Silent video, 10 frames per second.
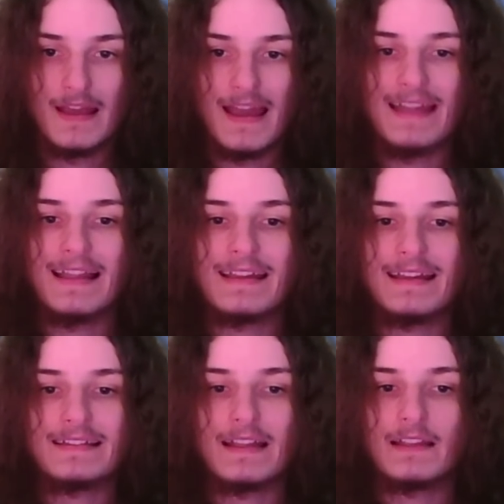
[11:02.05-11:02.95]
And like
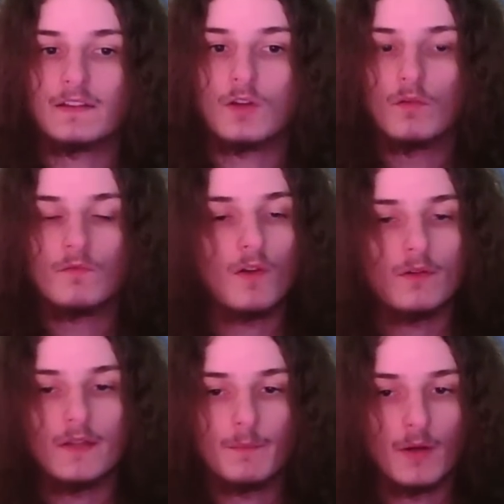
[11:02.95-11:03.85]
I said, don't
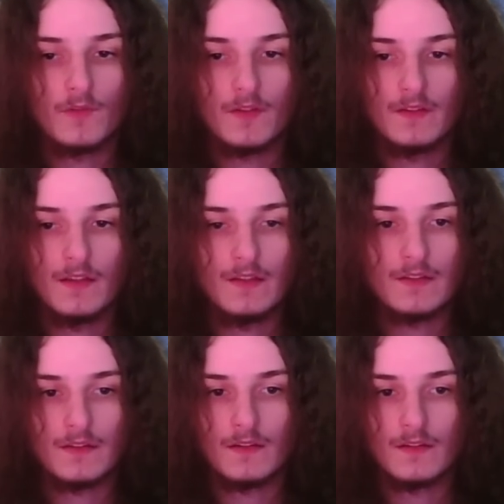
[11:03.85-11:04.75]
worry about the
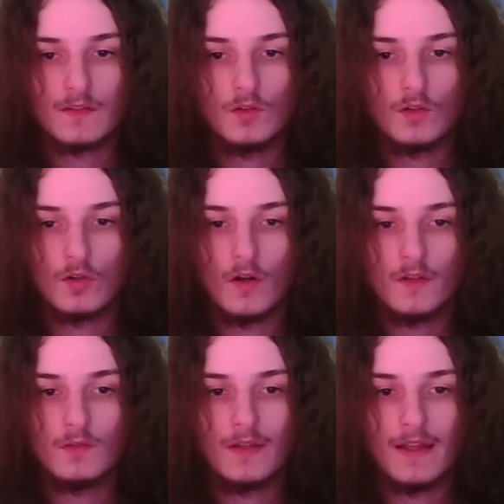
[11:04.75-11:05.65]
distance. You're
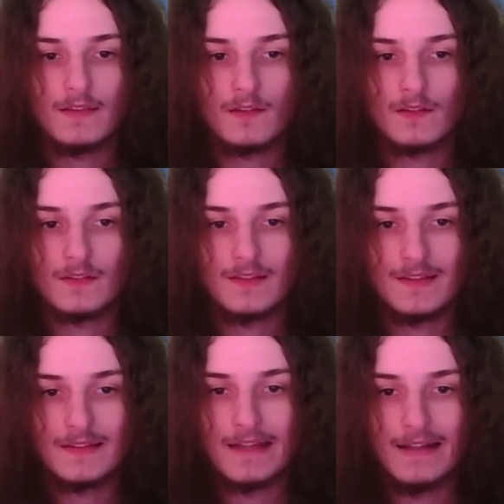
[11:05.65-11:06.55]
going to get
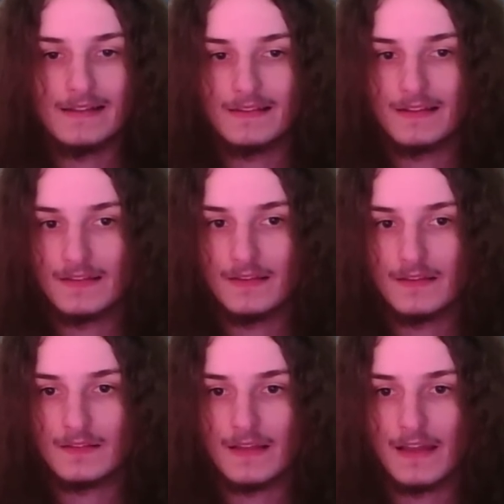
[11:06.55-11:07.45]
6 tile
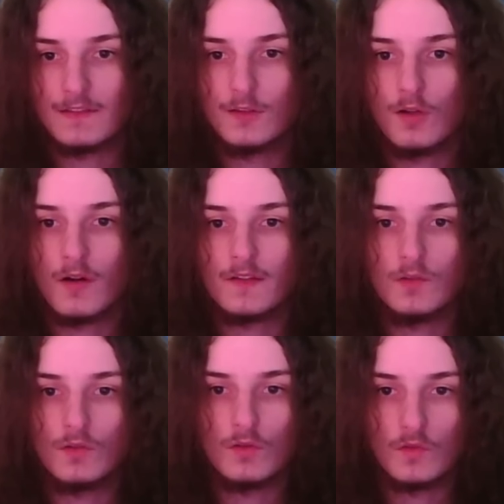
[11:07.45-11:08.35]
distance as long as
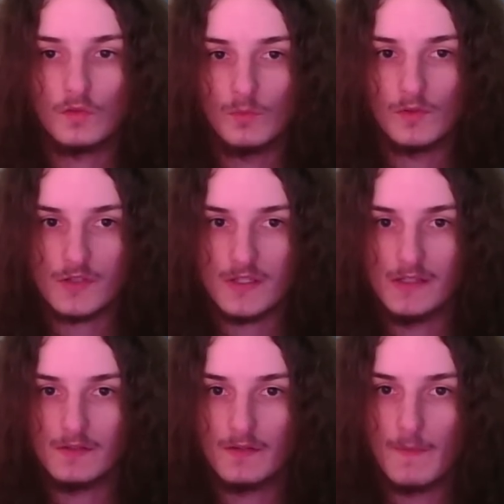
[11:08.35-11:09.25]
you consume the
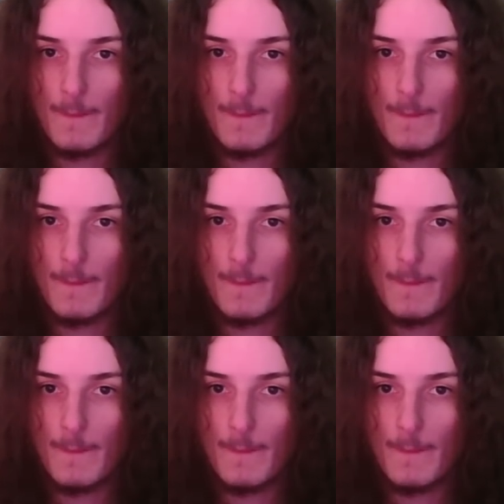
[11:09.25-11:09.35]
shield.